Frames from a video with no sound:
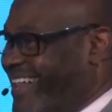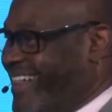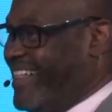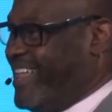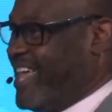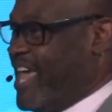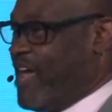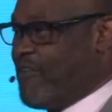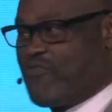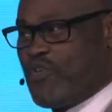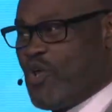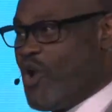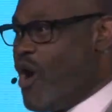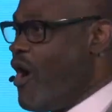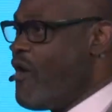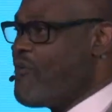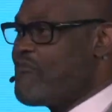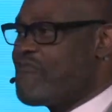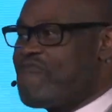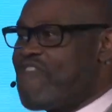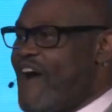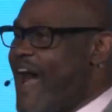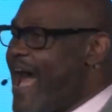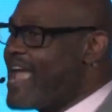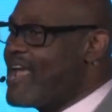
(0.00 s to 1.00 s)
If you're on
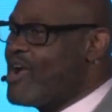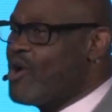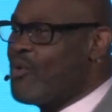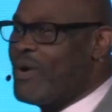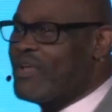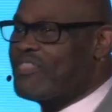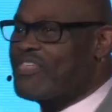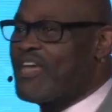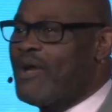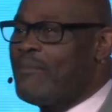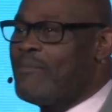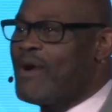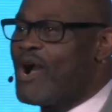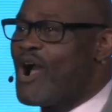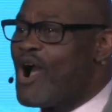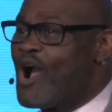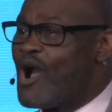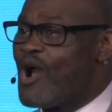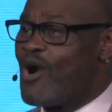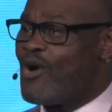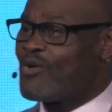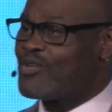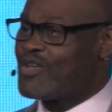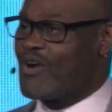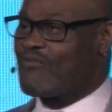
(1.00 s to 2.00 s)
fire with him or
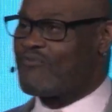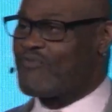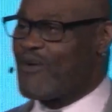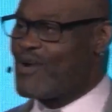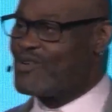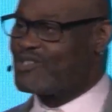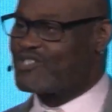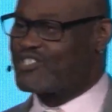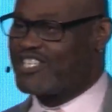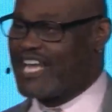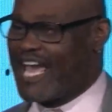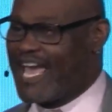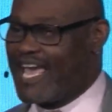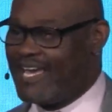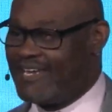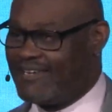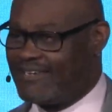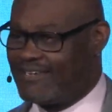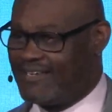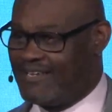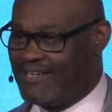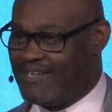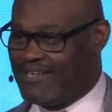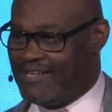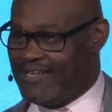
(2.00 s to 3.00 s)
her on your first date,
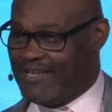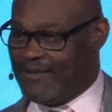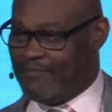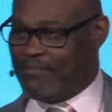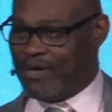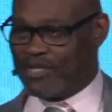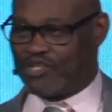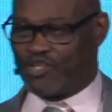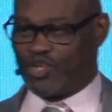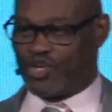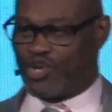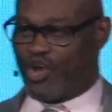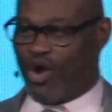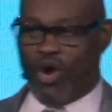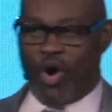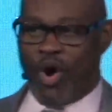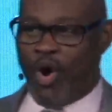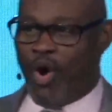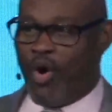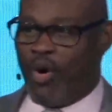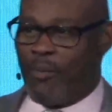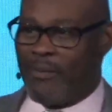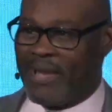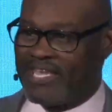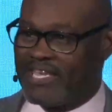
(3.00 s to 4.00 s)
but you go
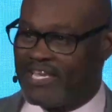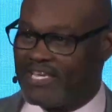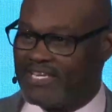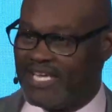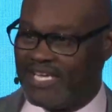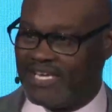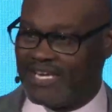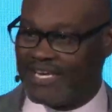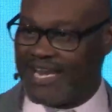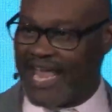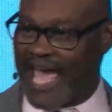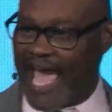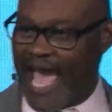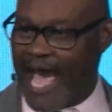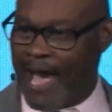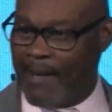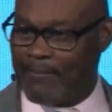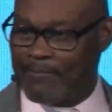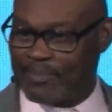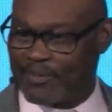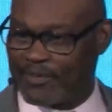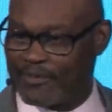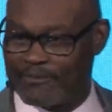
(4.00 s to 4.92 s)
home and you need a nap,